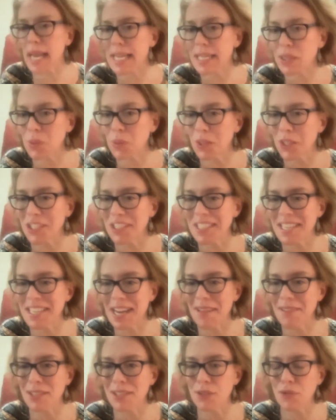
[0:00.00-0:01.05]
days are worse than
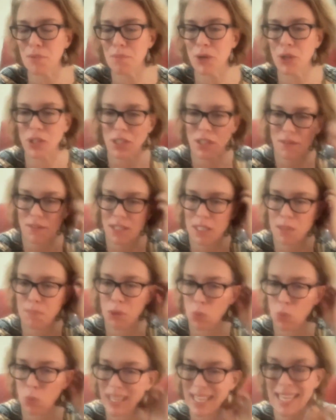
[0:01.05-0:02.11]
others for most of us,
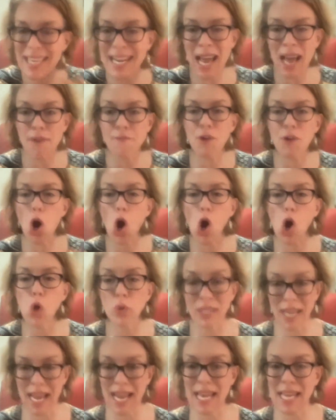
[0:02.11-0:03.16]
but we can have
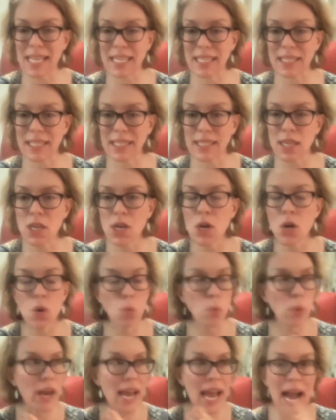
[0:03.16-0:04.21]
whole days
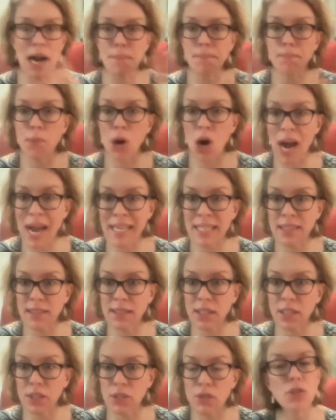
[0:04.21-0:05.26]
where our mind is
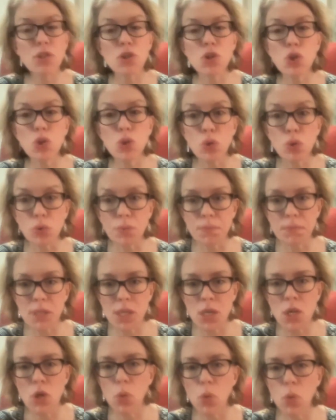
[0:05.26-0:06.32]
consumed
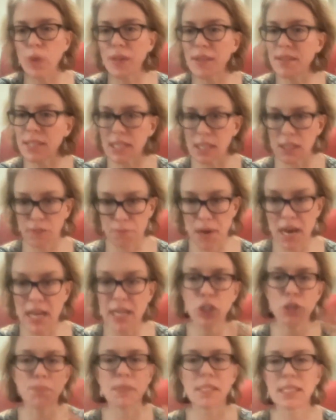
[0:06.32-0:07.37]
with
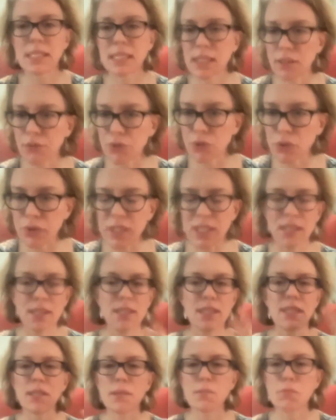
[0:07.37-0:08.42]
self-punishment,
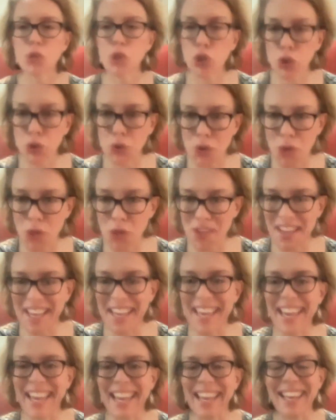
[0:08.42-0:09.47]
self-criticism, should
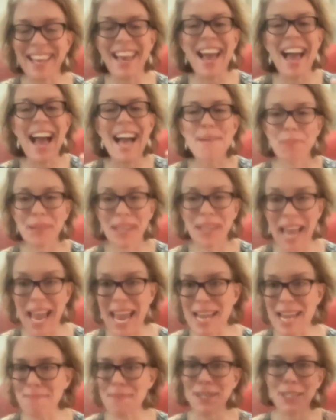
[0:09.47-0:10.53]
thinking,
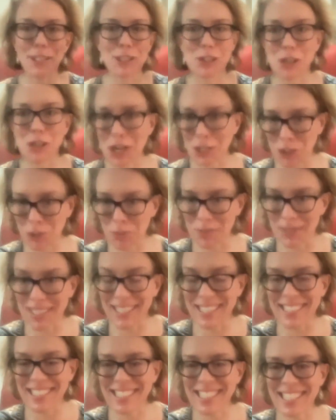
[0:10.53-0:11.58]
blame,
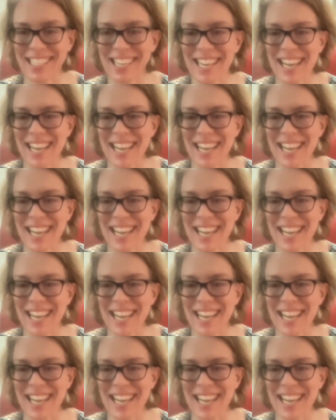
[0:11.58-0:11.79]
judgment,